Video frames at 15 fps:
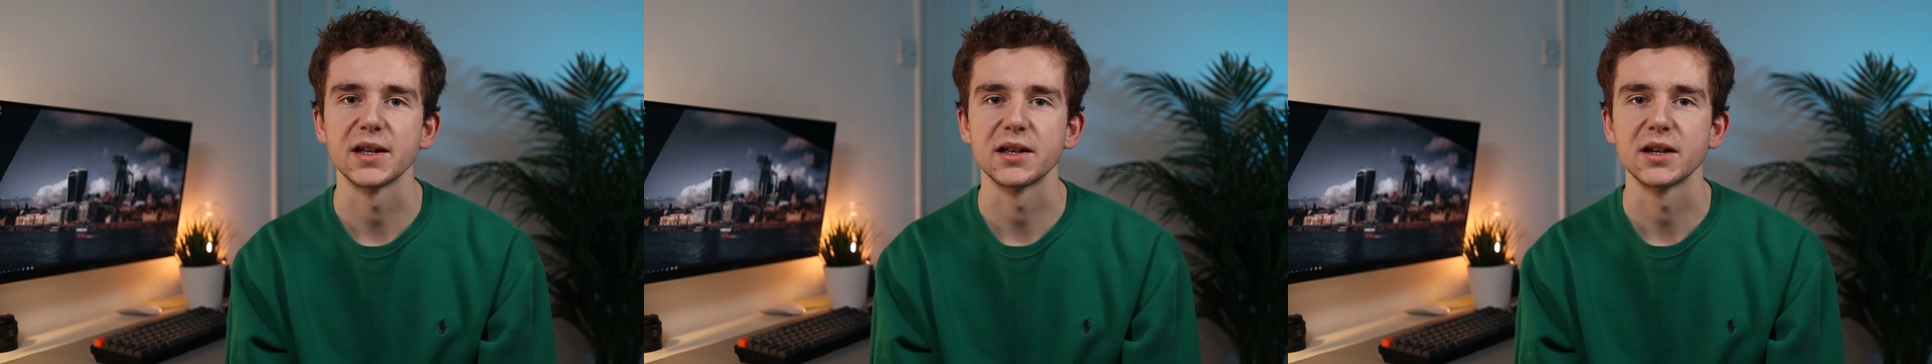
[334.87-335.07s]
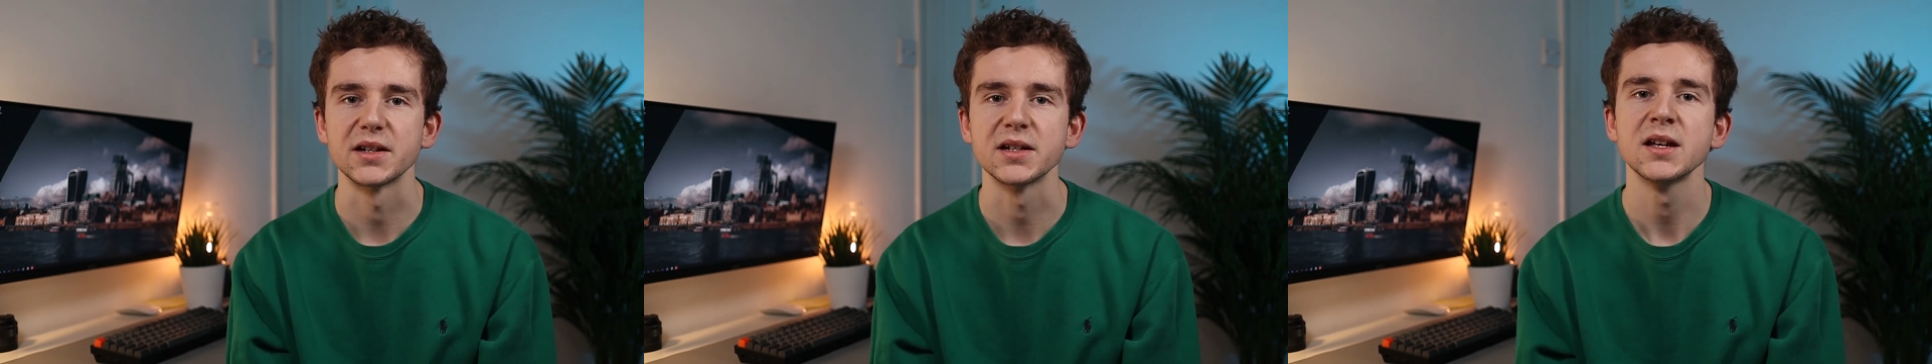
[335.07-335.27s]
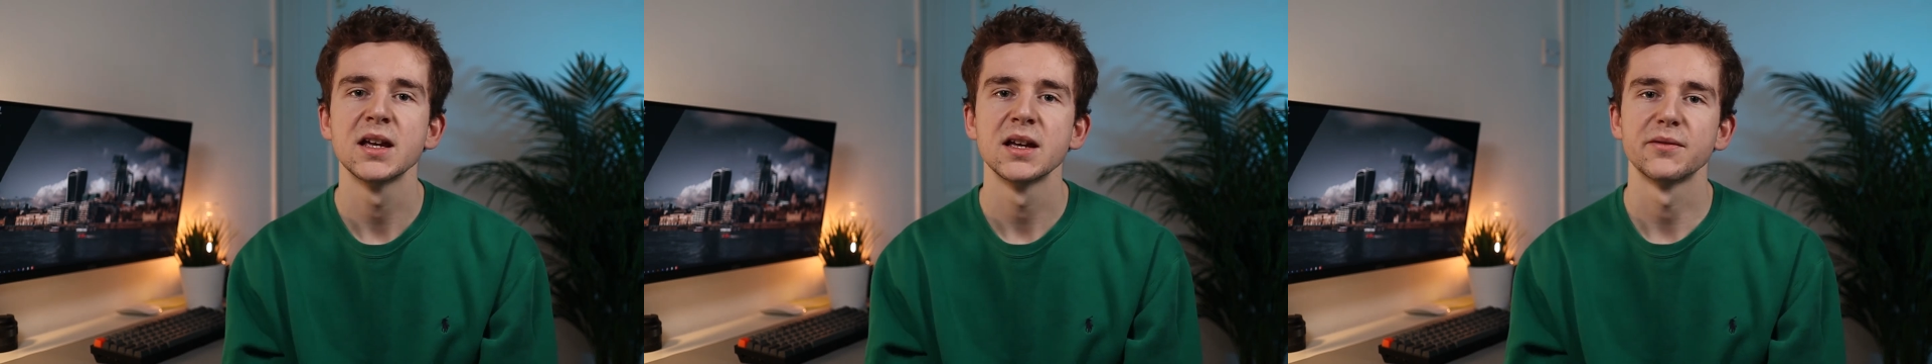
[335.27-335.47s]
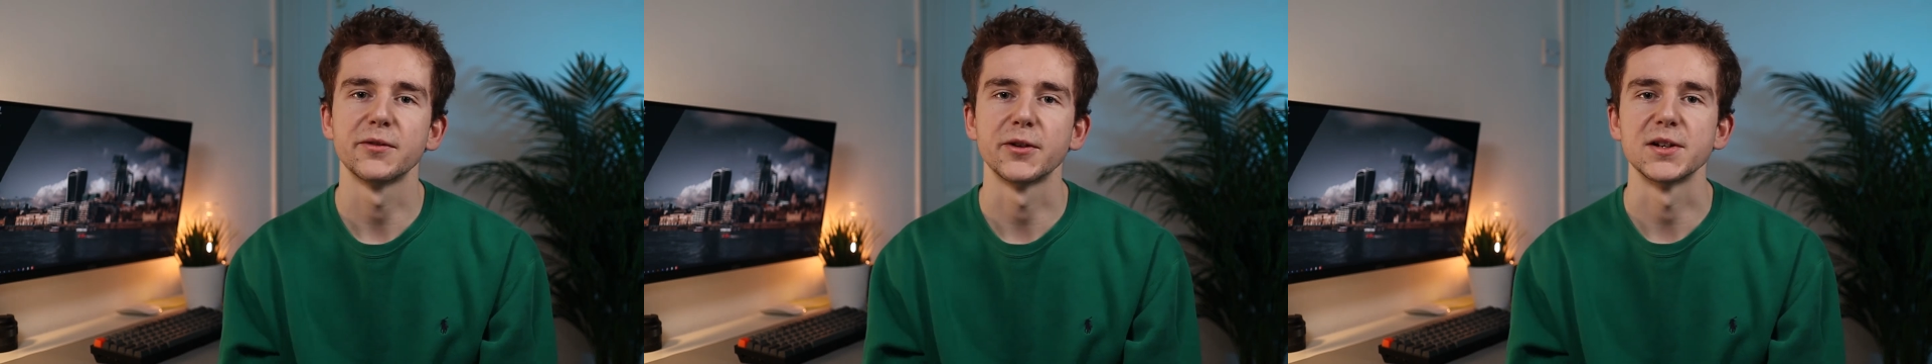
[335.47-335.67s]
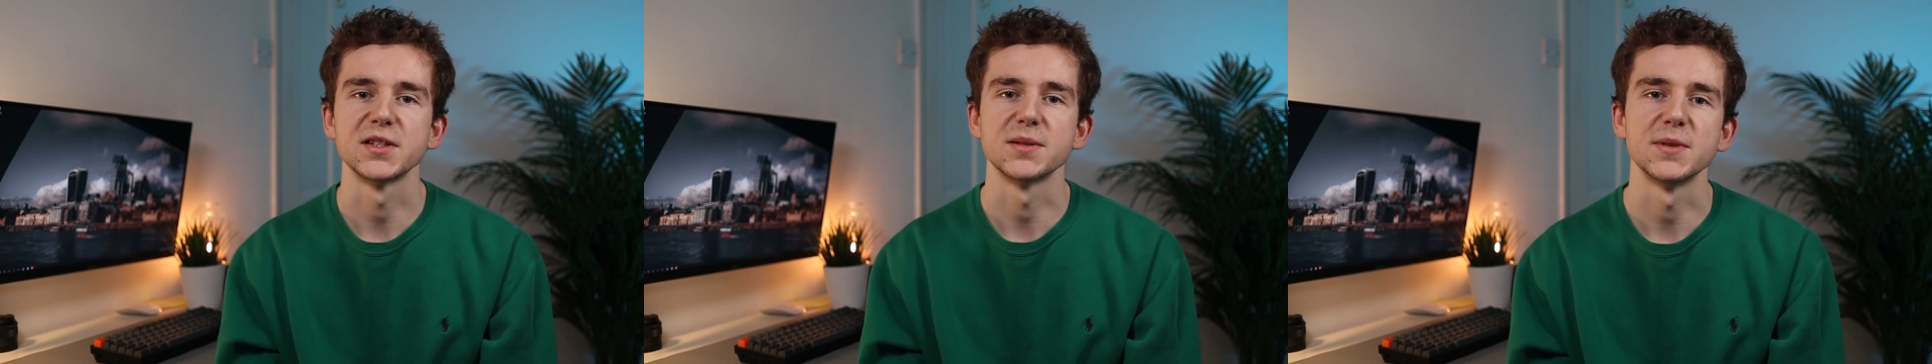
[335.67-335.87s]
good
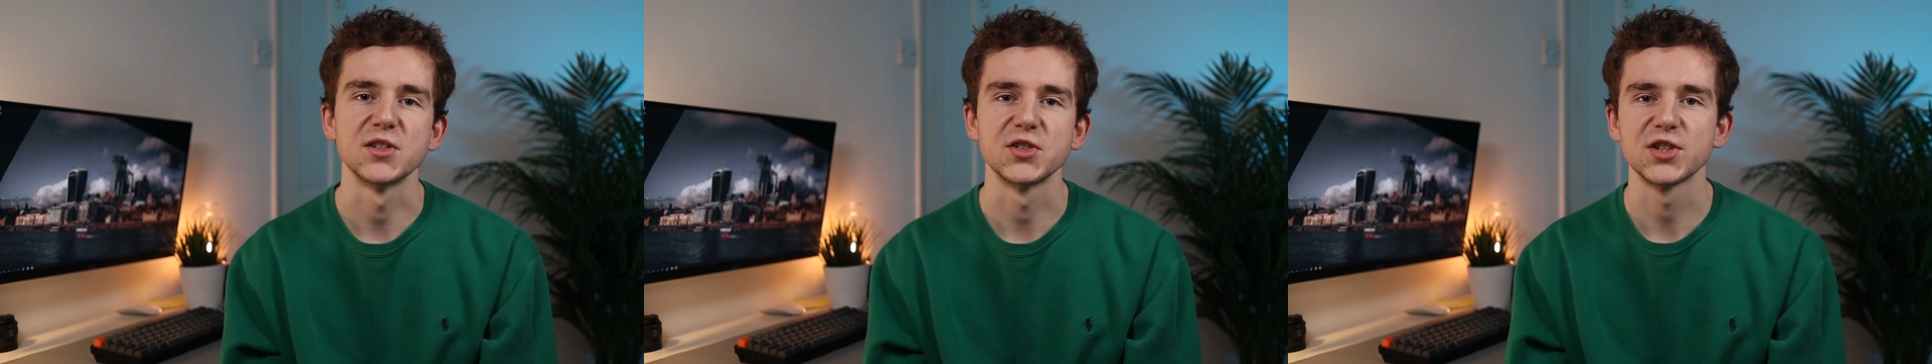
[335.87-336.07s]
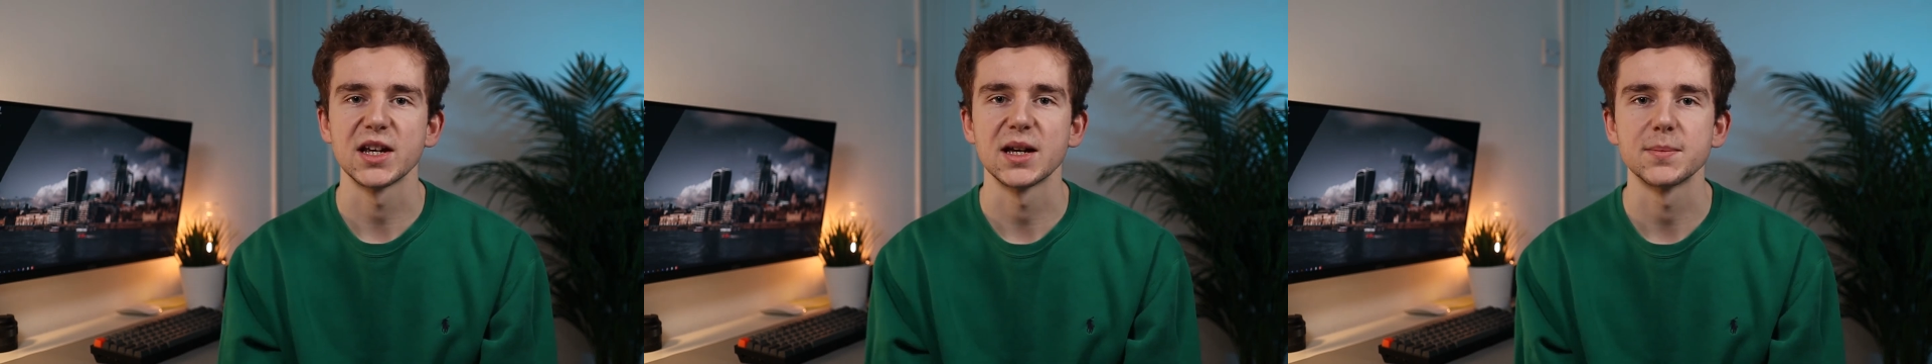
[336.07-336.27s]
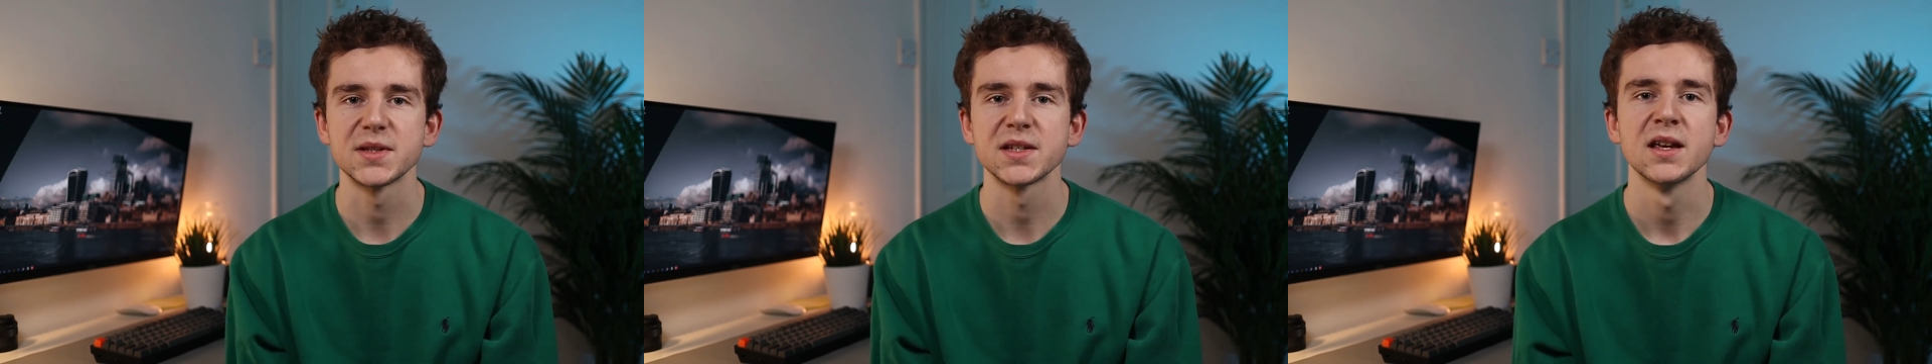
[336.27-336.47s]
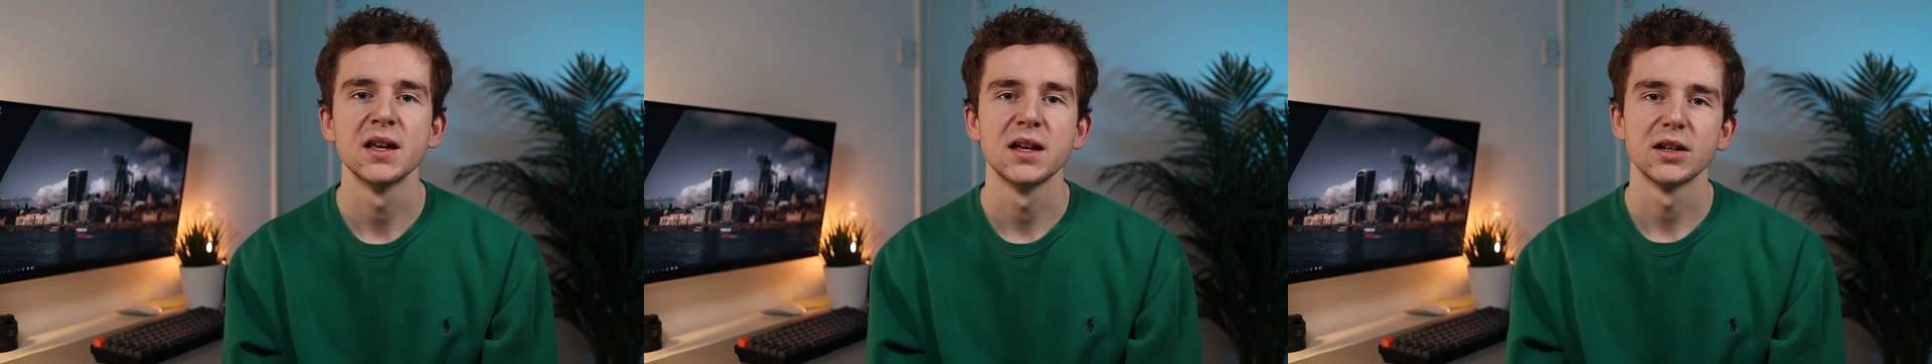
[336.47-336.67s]
for it to be shipped,